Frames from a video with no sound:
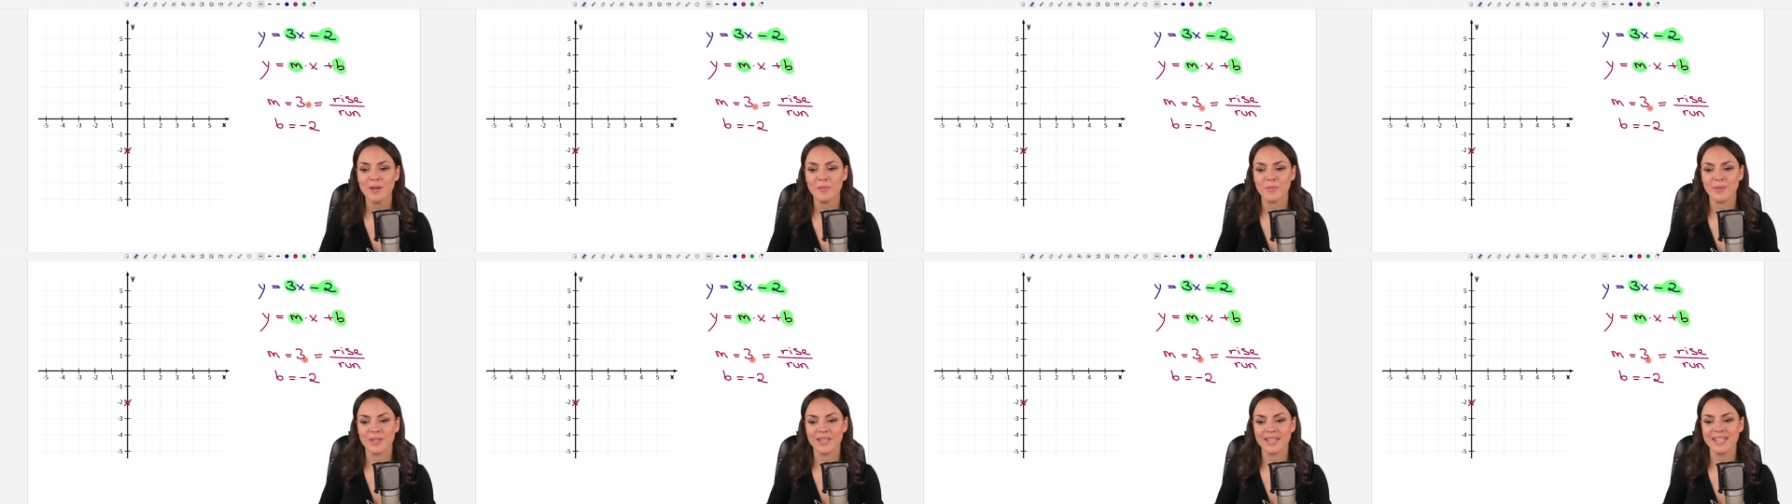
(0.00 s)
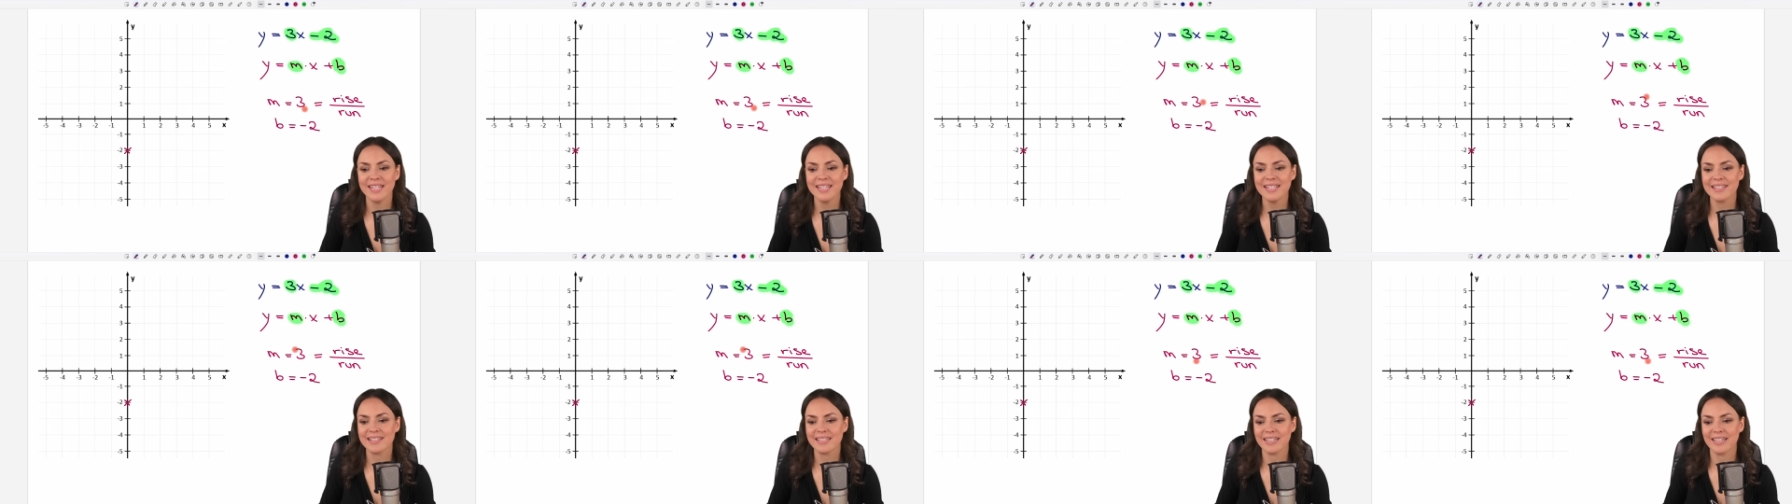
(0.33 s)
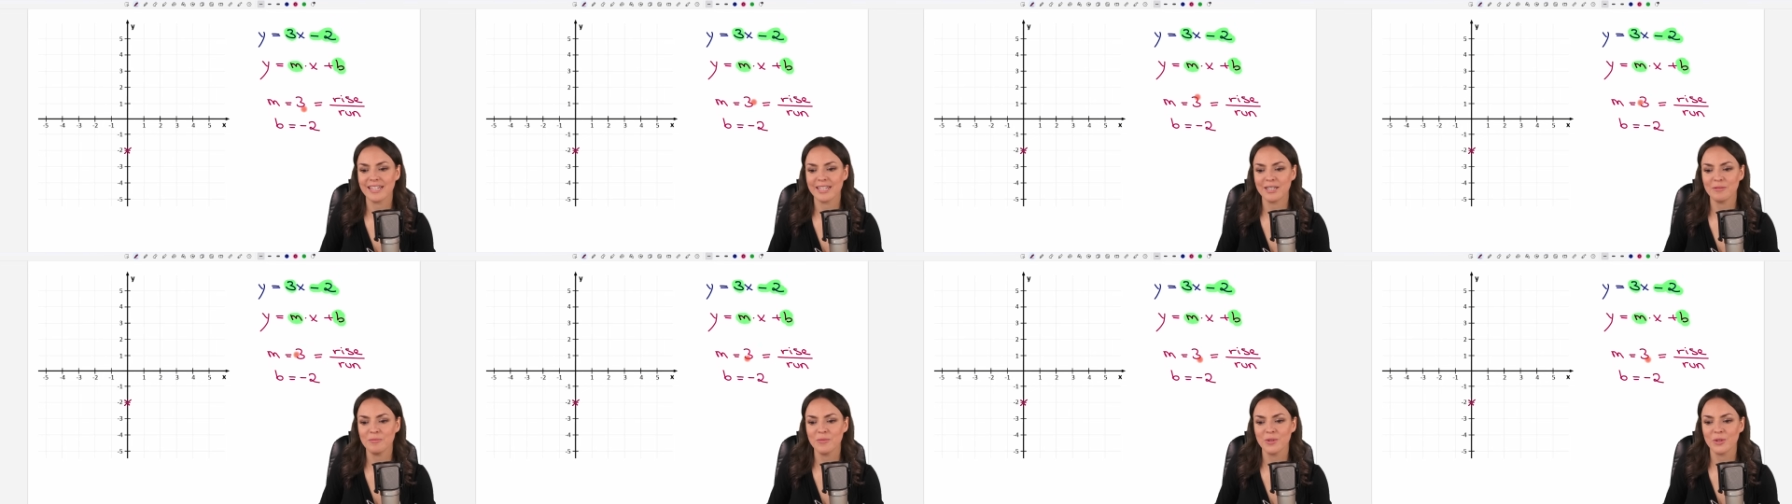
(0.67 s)
But this
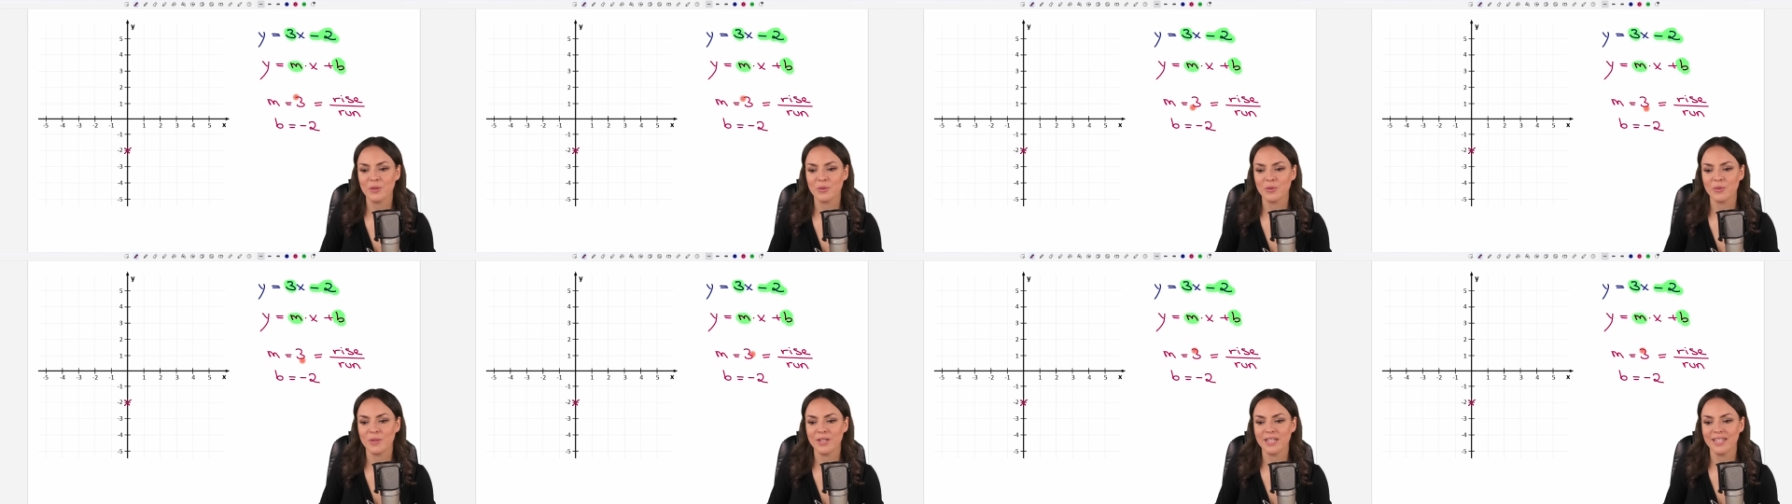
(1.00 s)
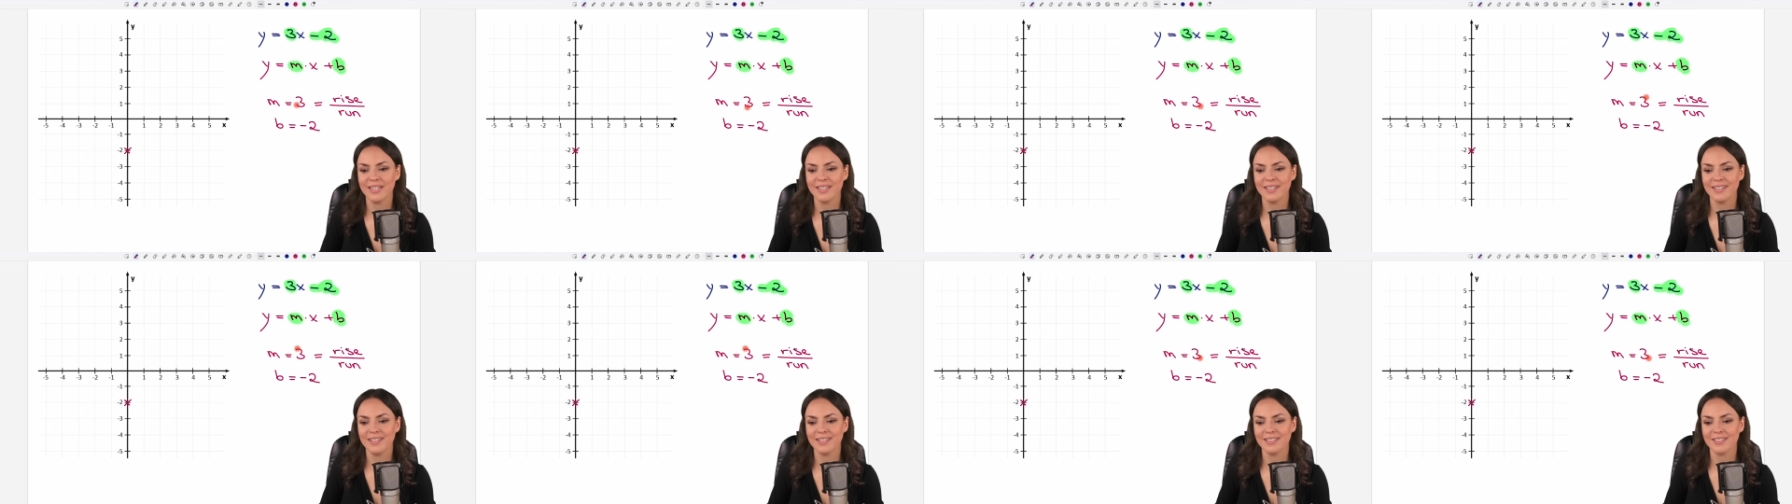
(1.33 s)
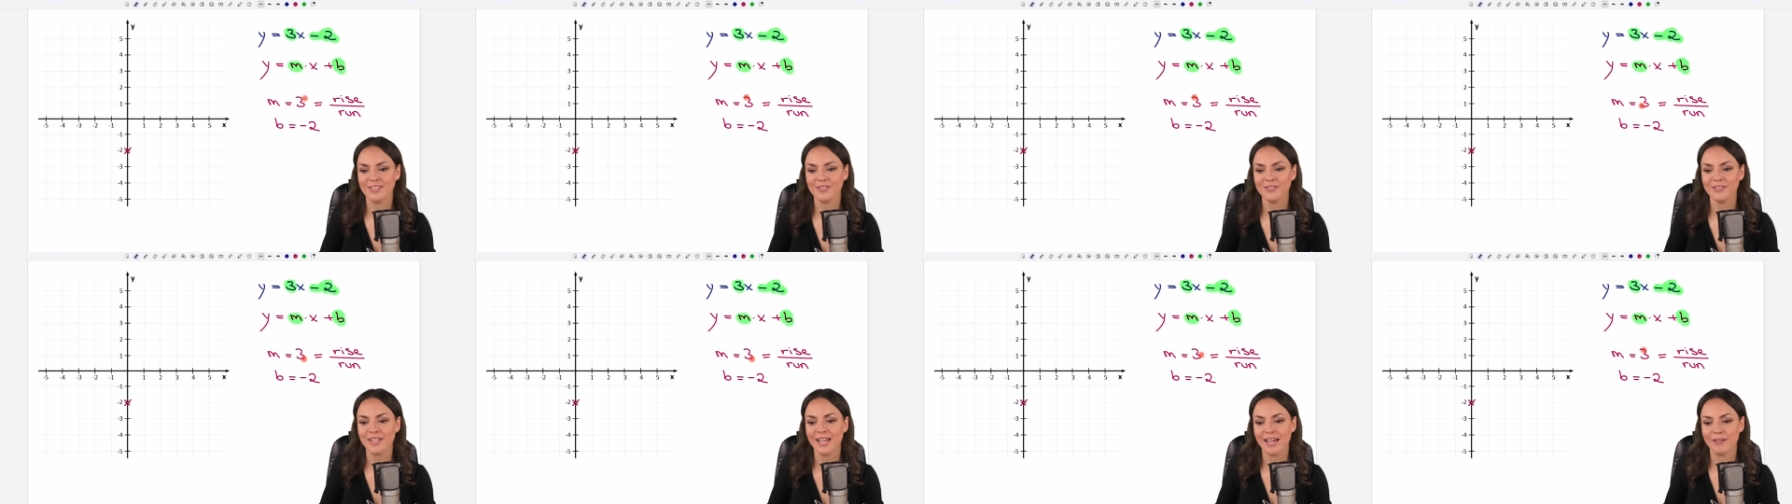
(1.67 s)
time we
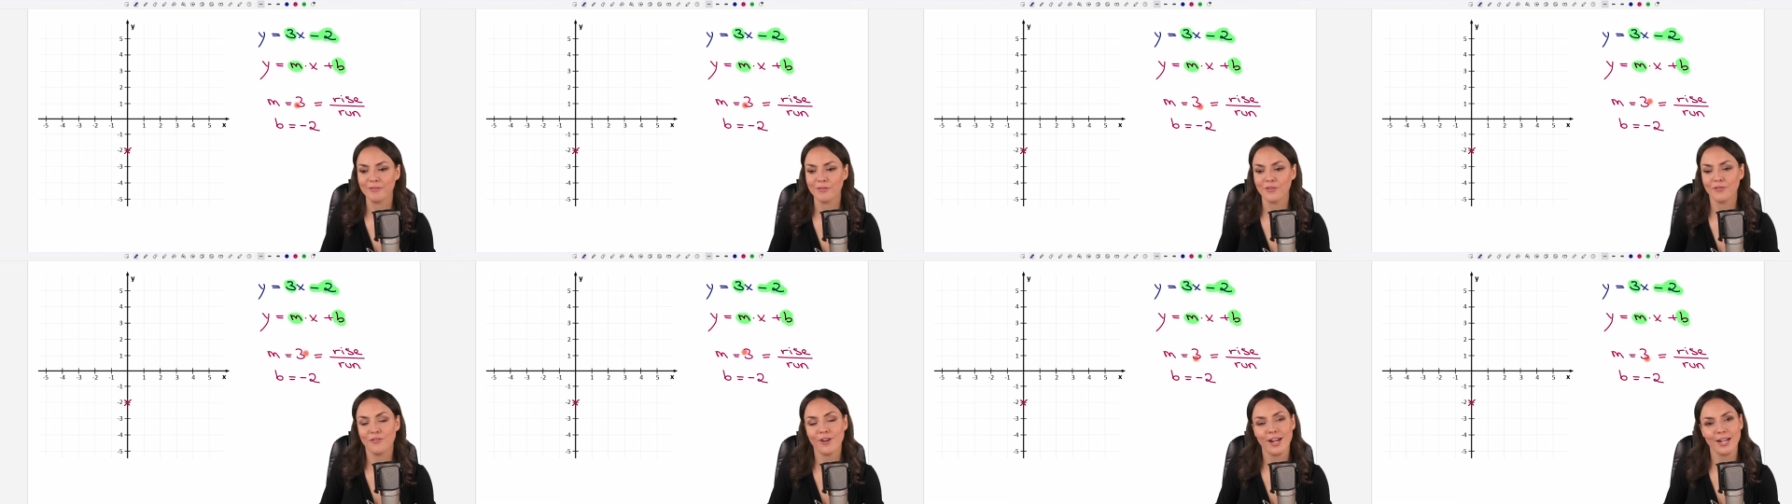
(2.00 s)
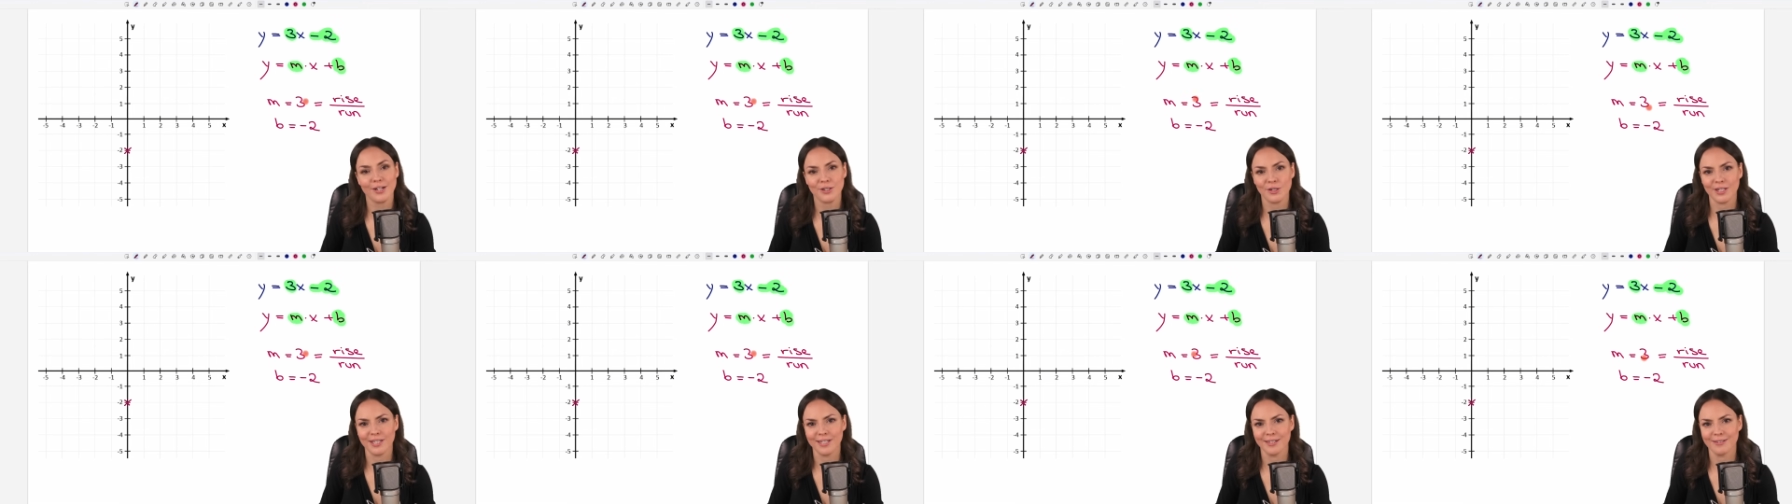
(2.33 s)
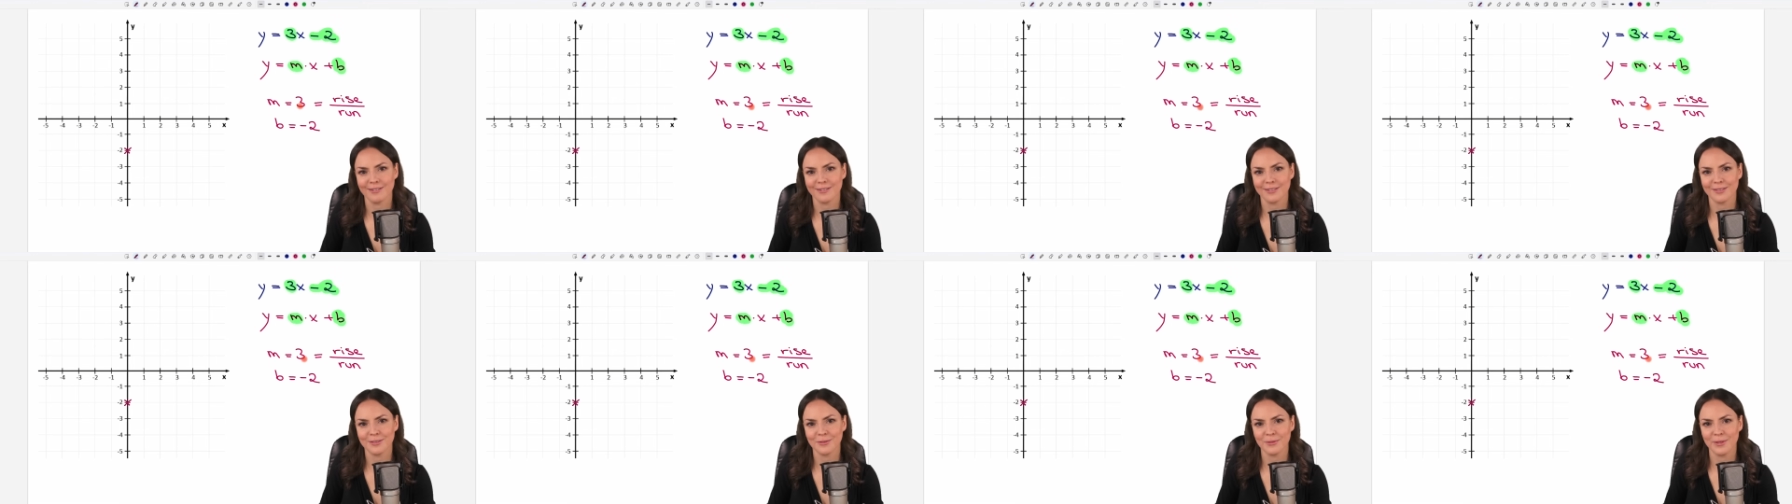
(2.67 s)
don't have a fraction
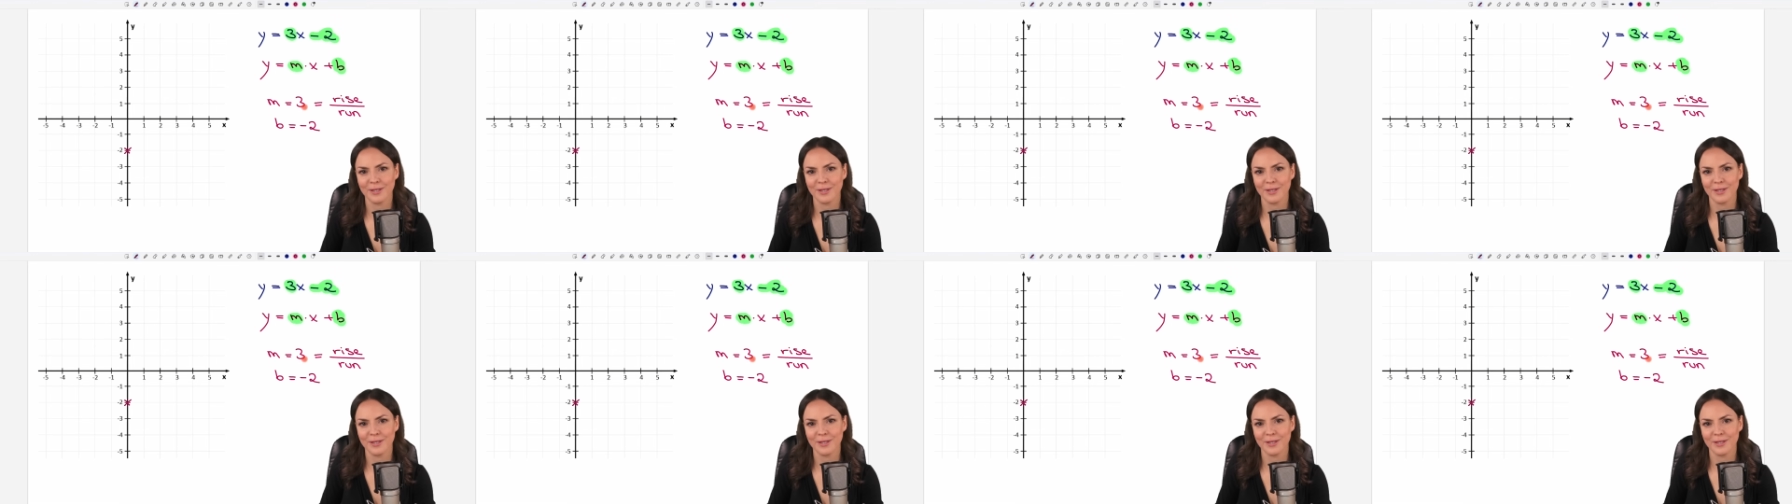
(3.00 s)
here.